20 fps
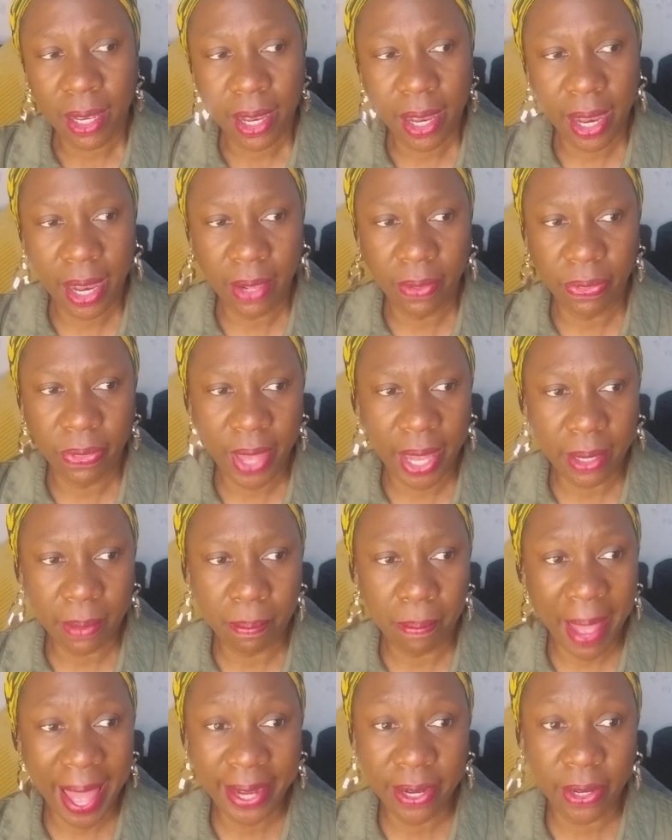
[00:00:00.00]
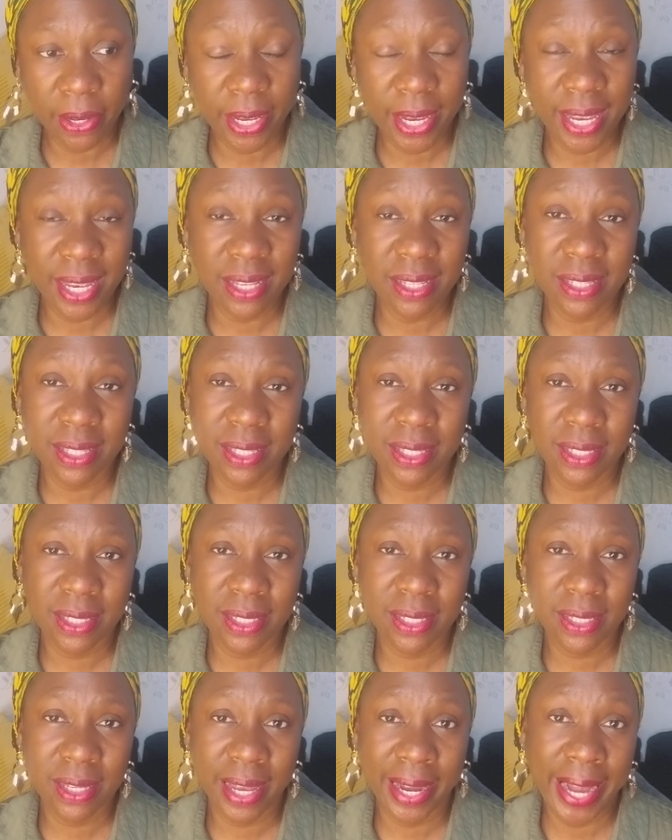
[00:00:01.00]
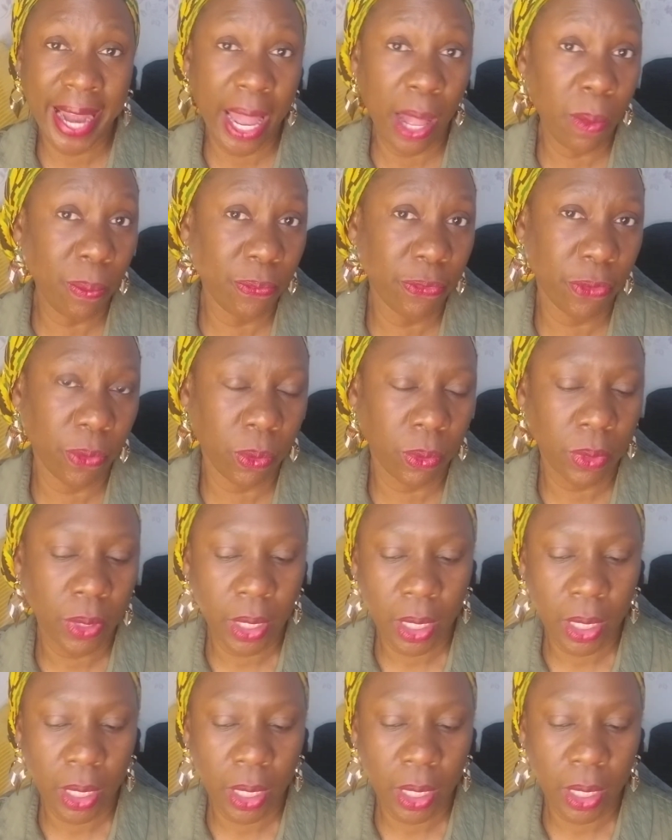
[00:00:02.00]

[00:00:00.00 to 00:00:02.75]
in that manner is unhelpful.